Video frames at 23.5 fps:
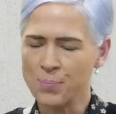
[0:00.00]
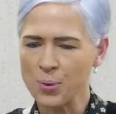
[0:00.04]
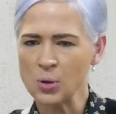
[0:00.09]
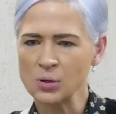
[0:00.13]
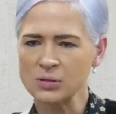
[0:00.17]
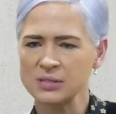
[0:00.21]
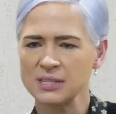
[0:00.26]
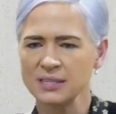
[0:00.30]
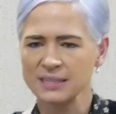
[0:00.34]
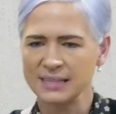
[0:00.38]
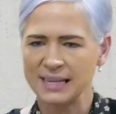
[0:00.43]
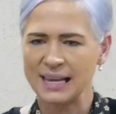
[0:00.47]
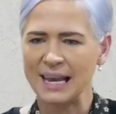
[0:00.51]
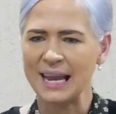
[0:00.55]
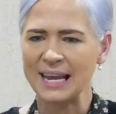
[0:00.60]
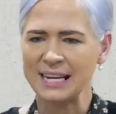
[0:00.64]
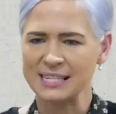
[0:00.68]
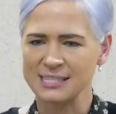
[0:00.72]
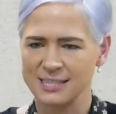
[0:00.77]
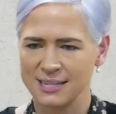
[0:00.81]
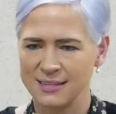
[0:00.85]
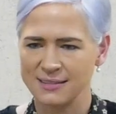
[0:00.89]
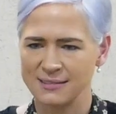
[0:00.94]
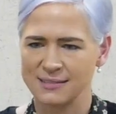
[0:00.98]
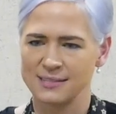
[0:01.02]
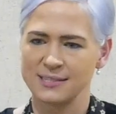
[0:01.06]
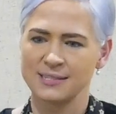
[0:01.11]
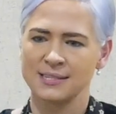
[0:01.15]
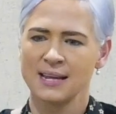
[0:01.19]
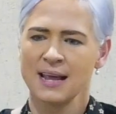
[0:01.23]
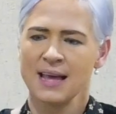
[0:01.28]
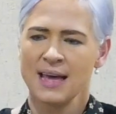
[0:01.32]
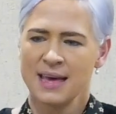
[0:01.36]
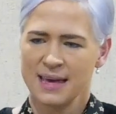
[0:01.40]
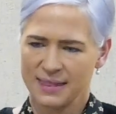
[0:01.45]
important
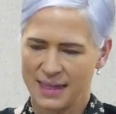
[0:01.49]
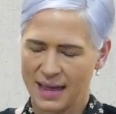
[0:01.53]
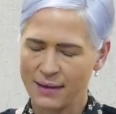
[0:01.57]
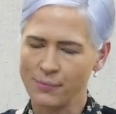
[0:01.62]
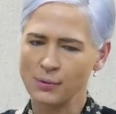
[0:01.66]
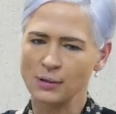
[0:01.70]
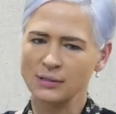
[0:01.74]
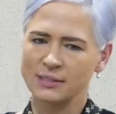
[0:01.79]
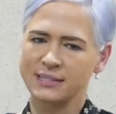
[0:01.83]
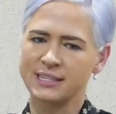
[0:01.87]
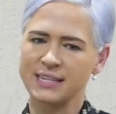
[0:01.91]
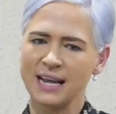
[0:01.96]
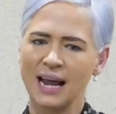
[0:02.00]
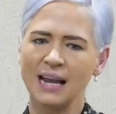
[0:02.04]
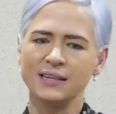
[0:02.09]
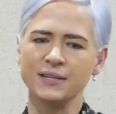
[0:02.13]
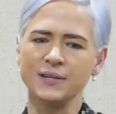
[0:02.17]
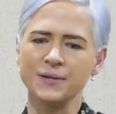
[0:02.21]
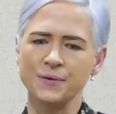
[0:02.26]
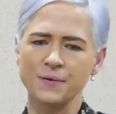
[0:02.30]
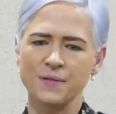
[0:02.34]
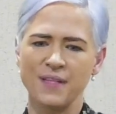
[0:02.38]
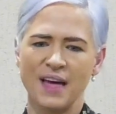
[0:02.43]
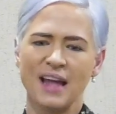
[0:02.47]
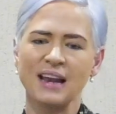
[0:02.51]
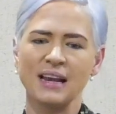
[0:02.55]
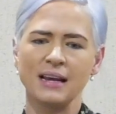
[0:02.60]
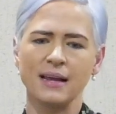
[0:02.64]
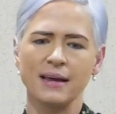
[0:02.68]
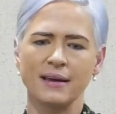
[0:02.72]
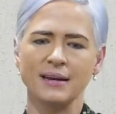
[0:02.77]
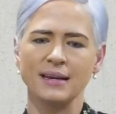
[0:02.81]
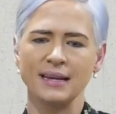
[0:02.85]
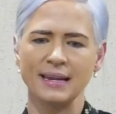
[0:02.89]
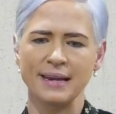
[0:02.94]
lessons they will tell you they
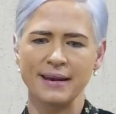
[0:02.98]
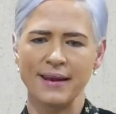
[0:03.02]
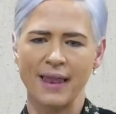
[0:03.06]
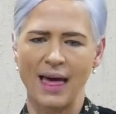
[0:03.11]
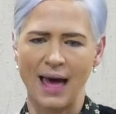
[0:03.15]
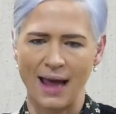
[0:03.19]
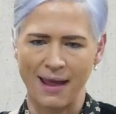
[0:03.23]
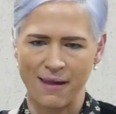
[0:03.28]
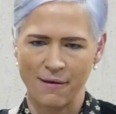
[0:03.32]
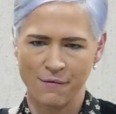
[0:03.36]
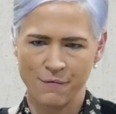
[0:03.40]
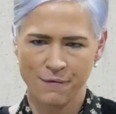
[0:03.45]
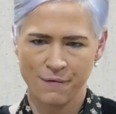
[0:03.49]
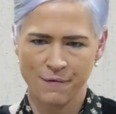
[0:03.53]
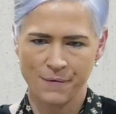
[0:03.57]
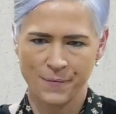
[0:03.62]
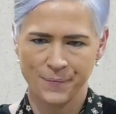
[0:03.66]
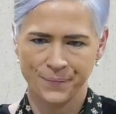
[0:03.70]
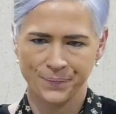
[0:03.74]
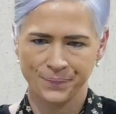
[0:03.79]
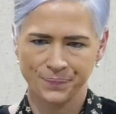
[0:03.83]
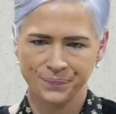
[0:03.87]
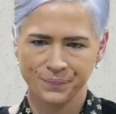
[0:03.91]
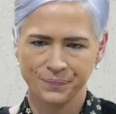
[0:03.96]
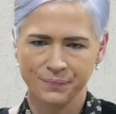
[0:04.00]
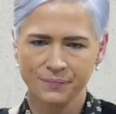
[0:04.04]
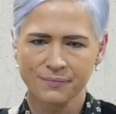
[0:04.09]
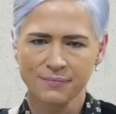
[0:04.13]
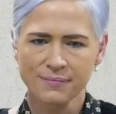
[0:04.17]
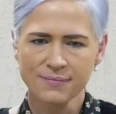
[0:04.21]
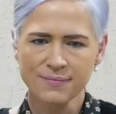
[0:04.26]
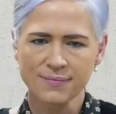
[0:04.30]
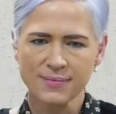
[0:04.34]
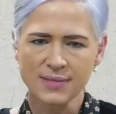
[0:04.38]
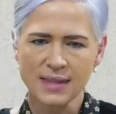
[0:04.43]
learned in life.
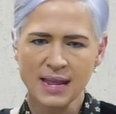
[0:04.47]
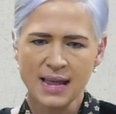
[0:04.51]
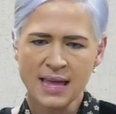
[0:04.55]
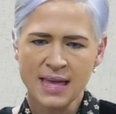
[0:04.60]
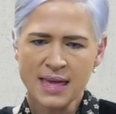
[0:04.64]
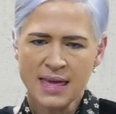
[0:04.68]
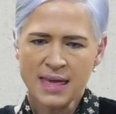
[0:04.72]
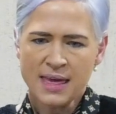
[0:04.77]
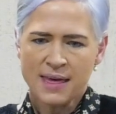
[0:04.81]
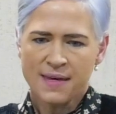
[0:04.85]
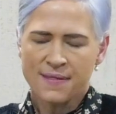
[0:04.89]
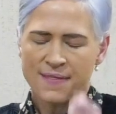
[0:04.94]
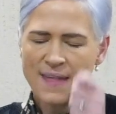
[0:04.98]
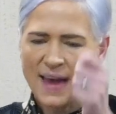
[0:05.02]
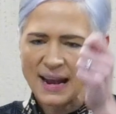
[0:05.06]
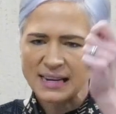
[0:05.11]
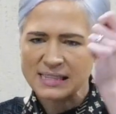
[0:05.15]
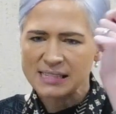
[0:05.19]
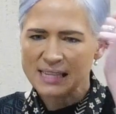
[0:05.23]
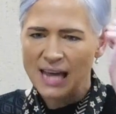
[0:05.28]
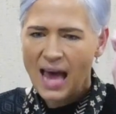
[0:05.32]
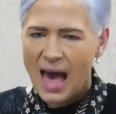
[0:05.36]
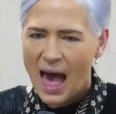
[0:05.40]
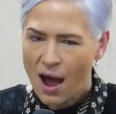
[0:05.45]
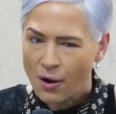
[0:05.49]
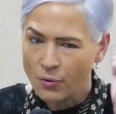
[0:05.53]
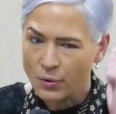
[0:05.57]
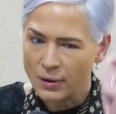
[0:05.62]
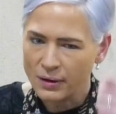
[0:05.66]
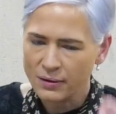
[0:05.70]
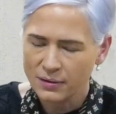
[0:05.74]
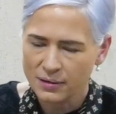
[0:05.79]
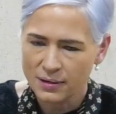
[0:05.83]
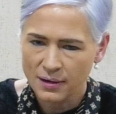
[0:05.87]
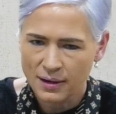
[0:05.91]
That
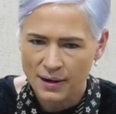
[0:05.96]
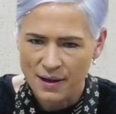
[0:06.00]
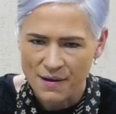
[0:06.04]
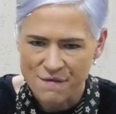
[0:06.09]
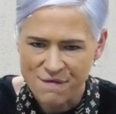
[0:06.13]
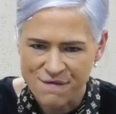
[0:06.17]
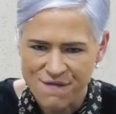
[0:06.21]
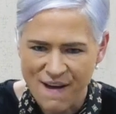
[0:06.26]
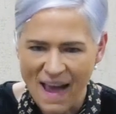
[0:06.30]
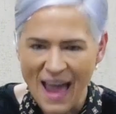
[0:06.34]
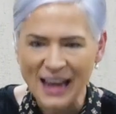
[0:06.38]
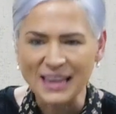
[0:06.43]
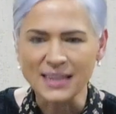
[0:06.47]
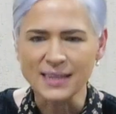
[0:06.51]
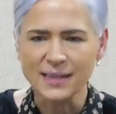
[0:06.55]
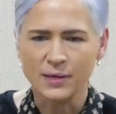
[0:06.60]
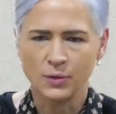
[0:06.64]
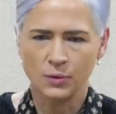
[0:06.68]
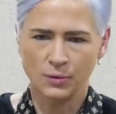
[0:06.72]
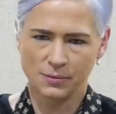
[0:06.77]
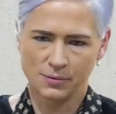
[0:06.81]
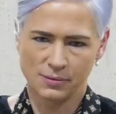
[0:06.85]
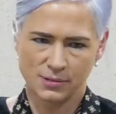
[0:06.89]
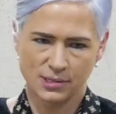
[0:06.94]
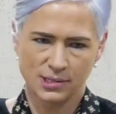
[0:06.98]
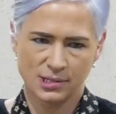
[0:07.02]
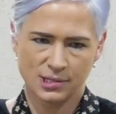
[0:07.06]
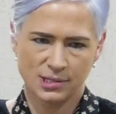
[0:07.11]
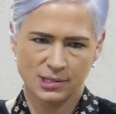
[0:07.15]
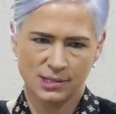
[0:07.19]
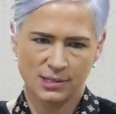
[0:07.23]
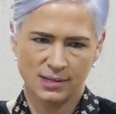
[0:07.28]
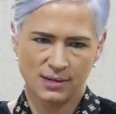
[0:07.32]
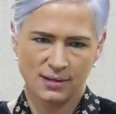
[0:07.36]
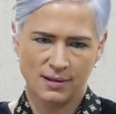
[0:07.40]
our
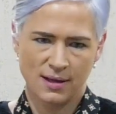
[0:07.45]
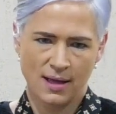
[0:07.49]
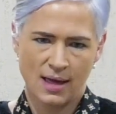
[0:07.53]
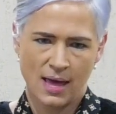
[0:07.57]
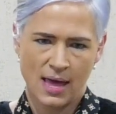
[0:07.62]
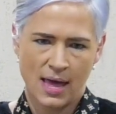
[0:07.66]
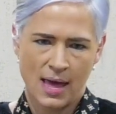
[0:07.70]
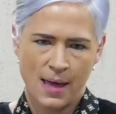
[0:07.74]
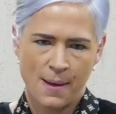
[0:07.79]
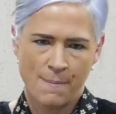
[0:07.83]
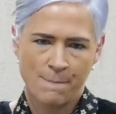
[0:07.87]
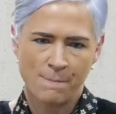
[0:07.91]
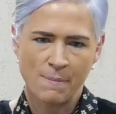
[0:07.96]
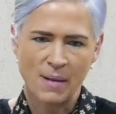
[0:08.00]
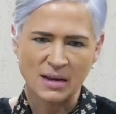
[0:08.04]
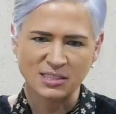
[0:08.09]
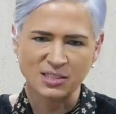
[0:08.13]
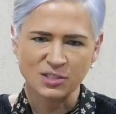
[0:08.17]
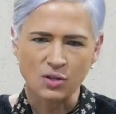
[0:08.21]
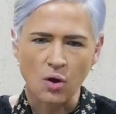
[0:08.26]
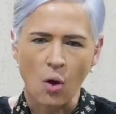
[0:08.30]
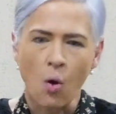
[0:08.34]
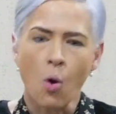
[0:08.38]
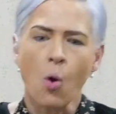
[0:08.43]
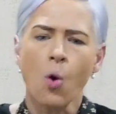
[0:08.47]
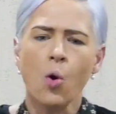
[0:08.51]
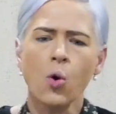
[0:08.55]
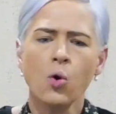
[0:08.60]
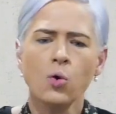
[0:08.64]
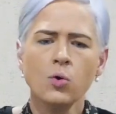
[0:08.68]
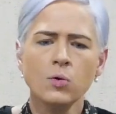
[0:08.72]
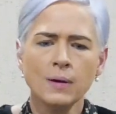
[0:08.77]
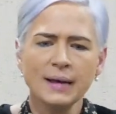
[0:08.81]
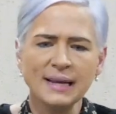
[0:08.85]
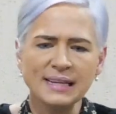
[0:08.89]
values must
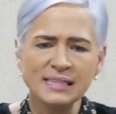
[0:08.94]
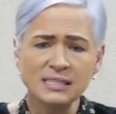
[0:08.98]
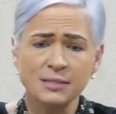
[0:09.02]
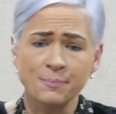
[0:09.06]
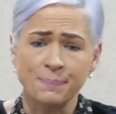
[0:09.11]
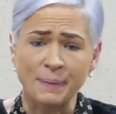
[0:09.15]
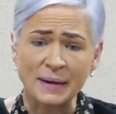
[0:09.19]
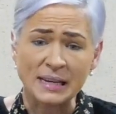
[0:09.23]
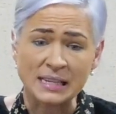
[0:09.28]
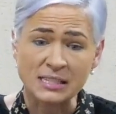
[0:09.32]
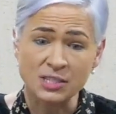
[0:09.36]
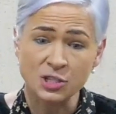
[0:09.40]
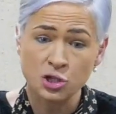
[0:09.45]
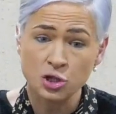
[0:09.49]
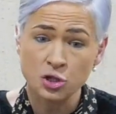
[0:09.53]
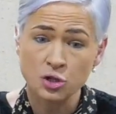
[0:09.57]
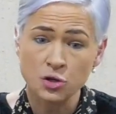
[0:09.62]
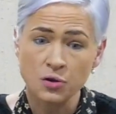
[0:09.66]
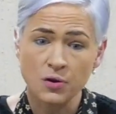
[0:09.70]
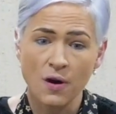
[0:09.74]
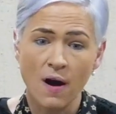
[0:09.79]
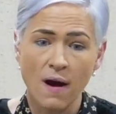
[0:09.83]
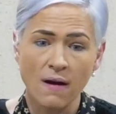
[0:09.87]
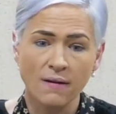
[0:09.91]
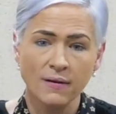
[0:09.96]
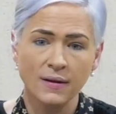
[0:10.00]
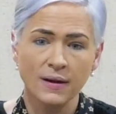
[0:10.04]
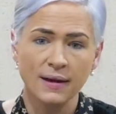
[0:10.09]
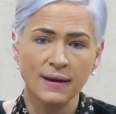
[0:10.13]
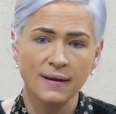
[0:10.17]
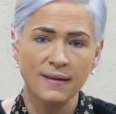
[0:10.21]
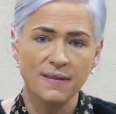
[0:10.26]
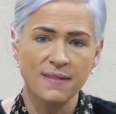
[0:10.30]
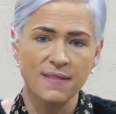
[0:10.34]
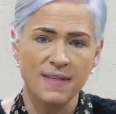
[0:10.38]
always be
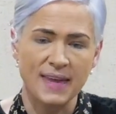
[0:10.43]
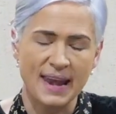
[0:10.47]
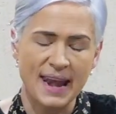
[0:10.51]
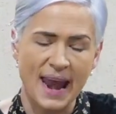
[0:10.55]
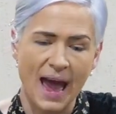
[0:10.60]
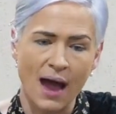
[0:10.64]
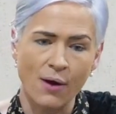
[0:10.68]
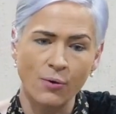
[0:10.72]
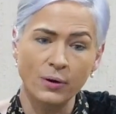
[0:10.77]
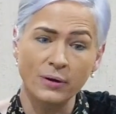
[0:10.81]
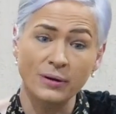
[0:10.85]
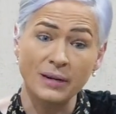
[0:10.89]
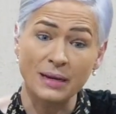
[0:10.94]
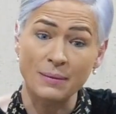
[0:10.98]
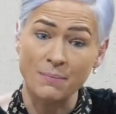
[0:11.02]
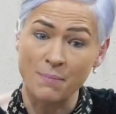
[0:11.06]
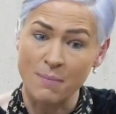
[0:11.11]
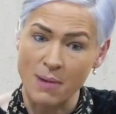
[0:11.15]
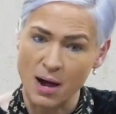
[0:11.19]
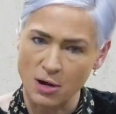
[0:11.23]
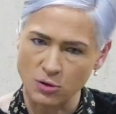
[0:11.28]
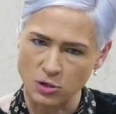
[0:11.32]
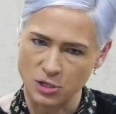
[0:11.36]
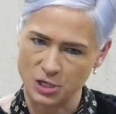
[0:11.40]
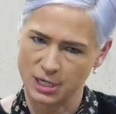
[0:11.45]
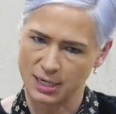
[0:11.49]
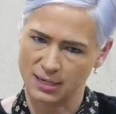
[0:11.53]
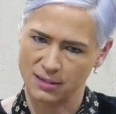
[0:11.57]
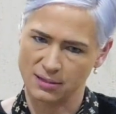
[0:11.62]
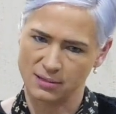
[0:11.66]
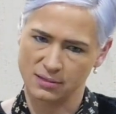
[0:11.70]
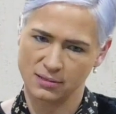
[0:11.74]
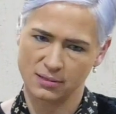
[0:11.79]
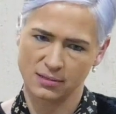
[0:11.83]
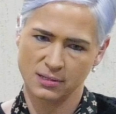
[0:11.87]
stronger than our
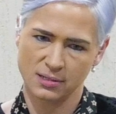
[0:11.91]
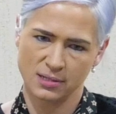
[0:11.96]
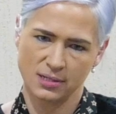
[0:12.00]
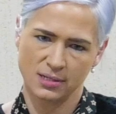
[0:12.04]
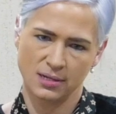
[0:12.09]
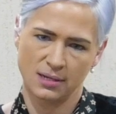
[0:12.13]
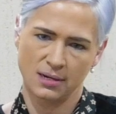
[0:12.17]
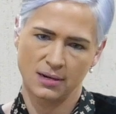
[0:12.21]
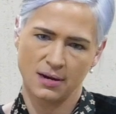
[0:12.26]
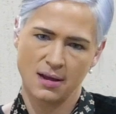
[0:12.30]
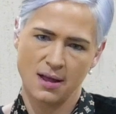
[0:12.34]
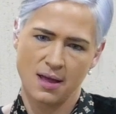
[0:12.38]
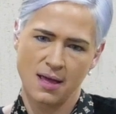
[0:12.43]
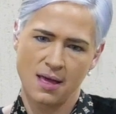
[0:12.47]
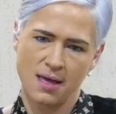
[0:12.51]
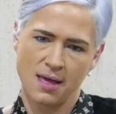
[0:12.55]
emotions.